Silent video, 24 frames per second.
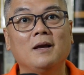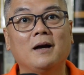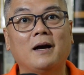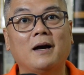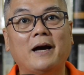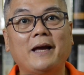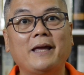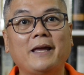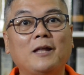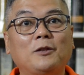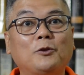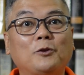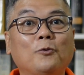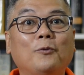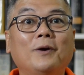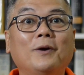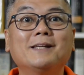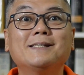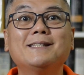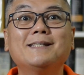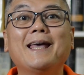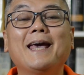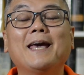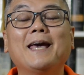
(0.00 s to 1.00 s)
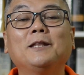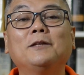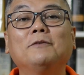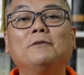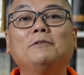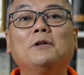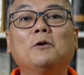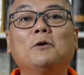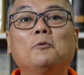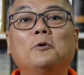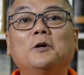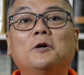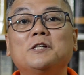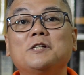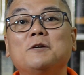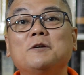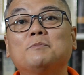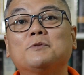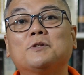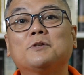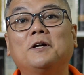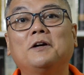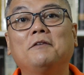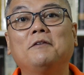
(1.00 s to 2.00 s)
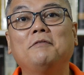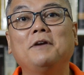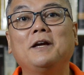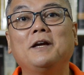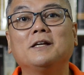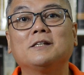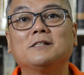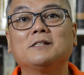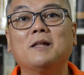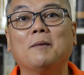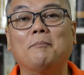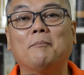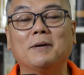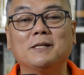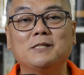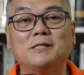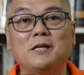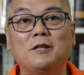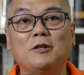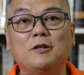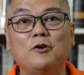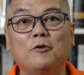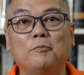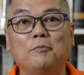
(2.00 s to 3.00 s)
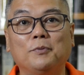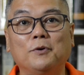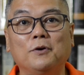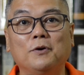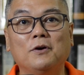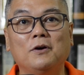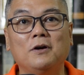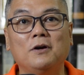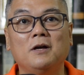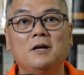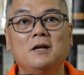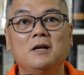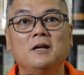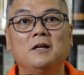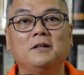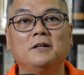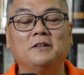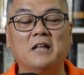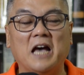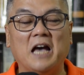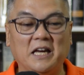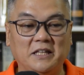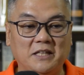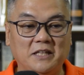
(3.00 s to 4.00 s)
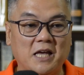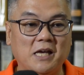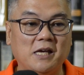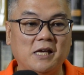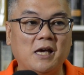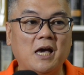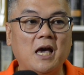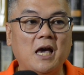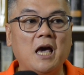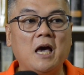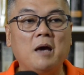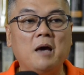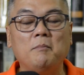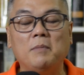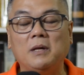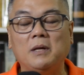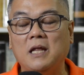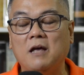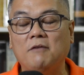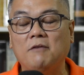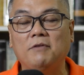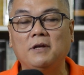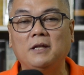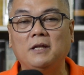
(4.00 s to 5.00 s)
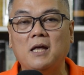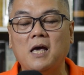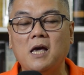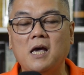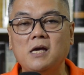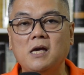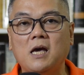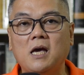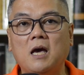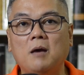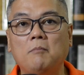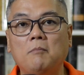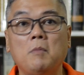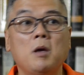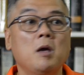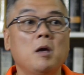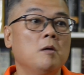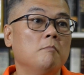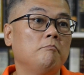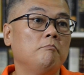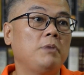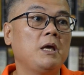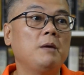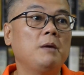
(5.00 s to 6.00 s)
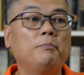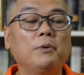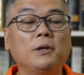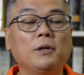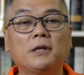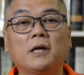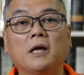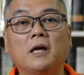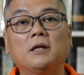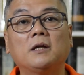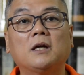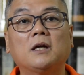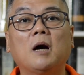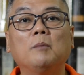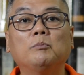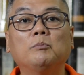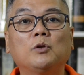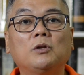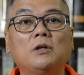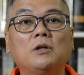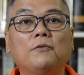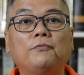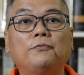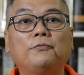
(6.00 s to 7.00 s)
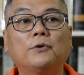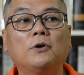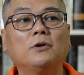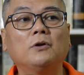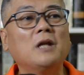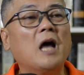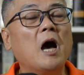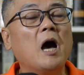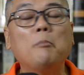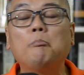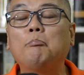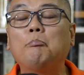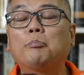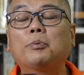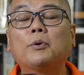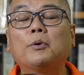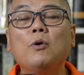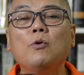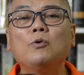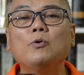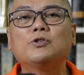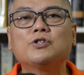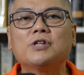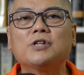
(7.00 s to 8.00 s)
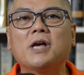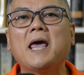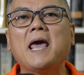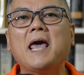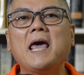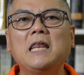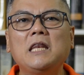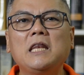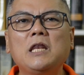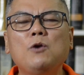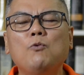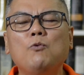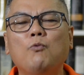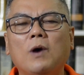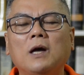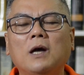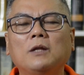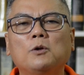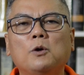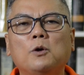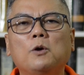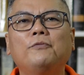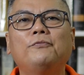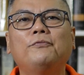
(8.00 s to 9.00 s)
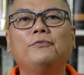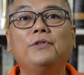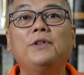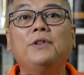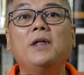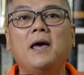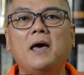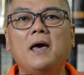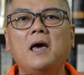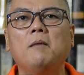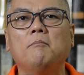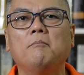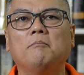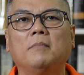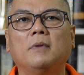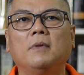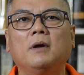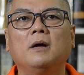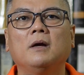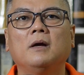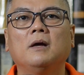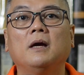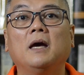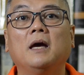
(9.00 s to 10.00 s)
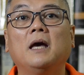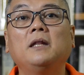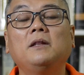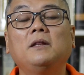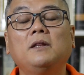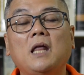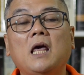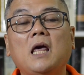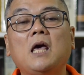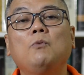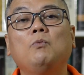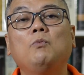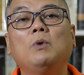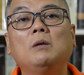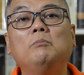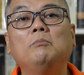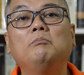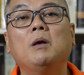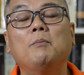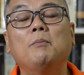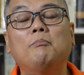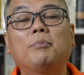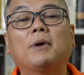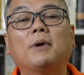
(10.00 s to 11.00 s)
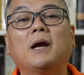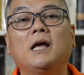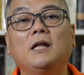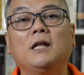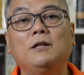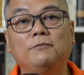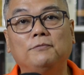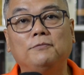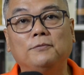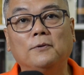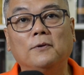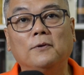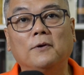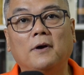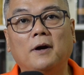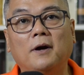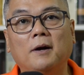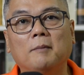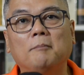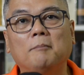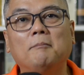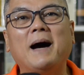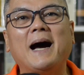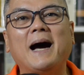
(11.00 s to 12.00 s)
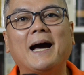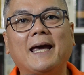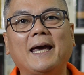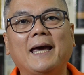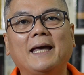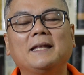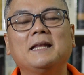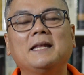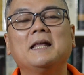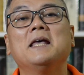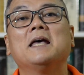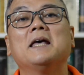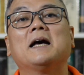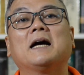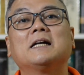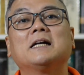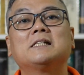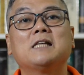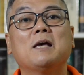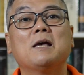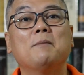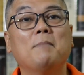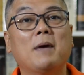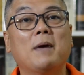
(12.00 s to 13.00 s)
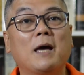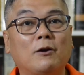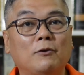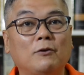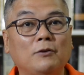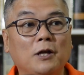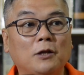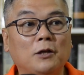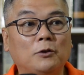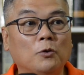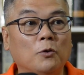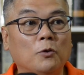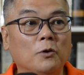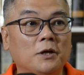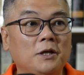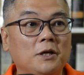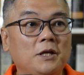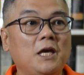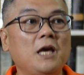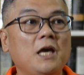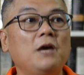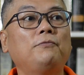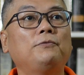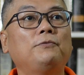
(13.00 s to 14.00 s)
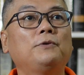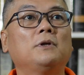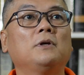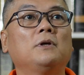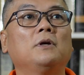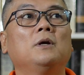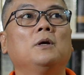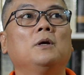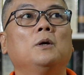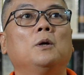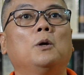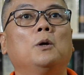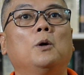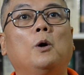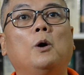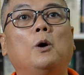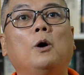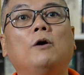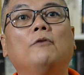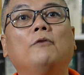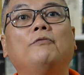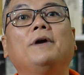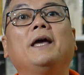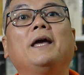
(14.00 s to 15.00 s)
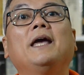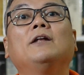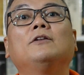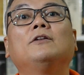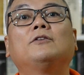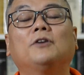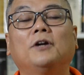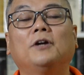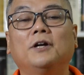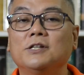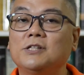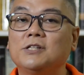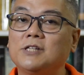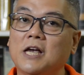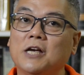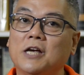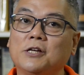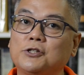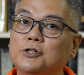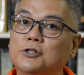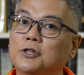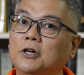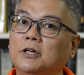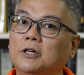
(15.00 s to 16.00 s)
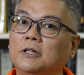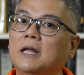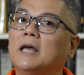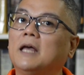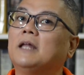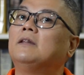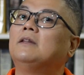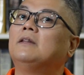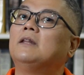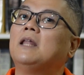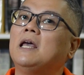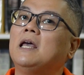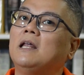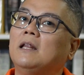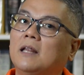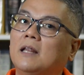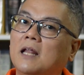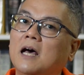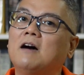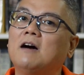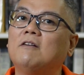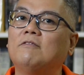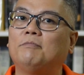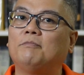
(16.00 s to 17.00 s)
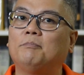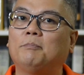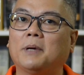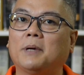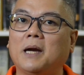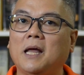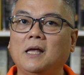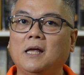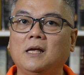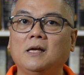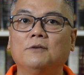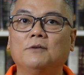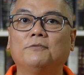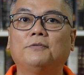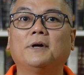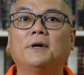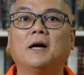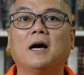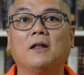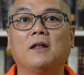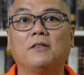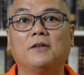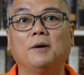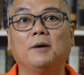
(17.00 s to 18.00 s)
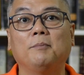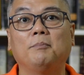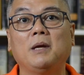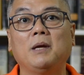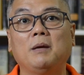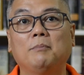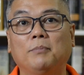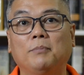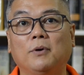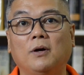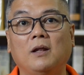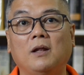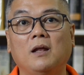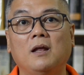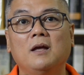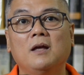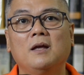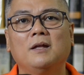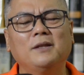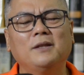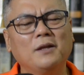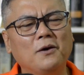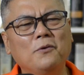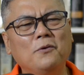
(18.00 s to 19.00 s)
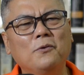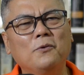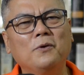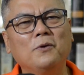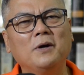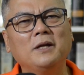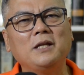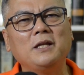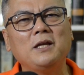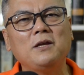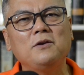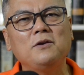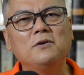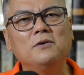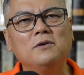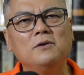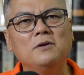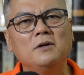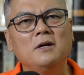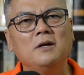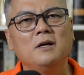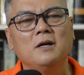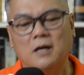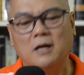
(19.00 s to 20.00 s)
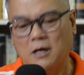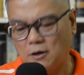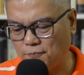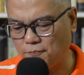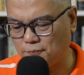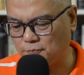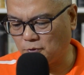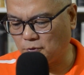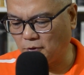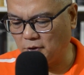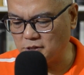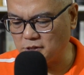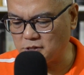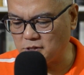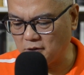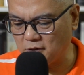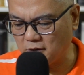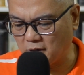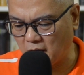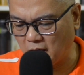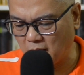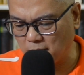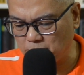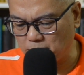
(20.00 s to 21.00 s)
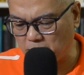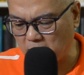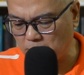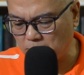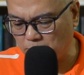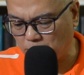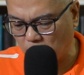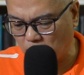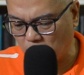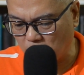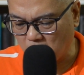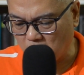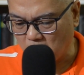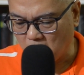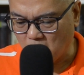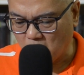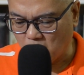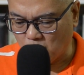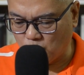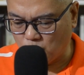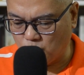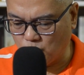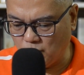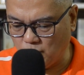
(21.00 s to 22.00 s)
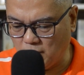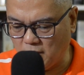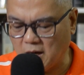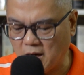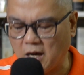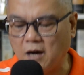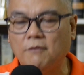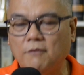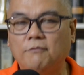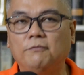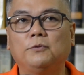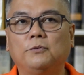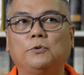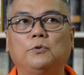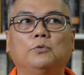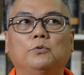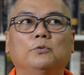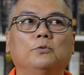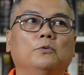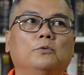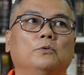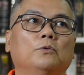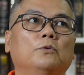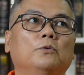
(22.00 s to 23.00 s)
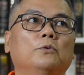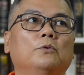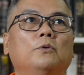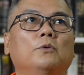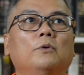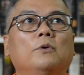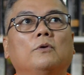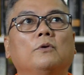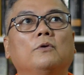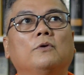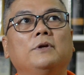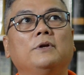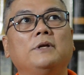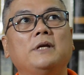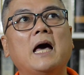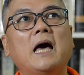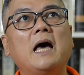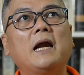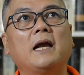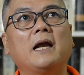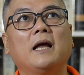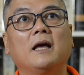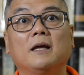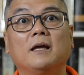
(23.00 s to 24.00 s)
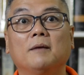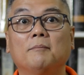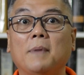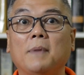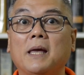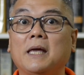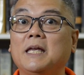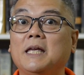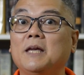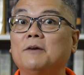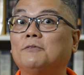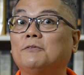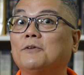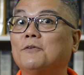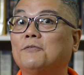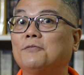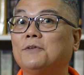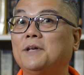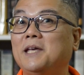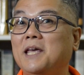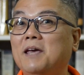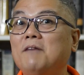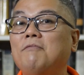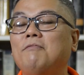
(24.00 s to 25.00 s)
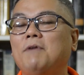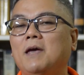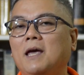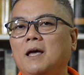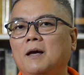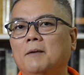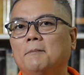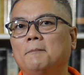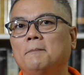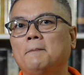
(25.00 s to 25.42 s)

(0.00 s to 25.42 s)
Kaya towards the end of the worship service, napansin niyo po, 9 a.m., 11 a.m., people can come to the front, approach any one of them, and they will be prayed for. Bakit? Kasi meron itong gift of intercession and they love praying for other people. Nakukuha ninyo? Of course, there are people who love to, kunyari, may gift of giving.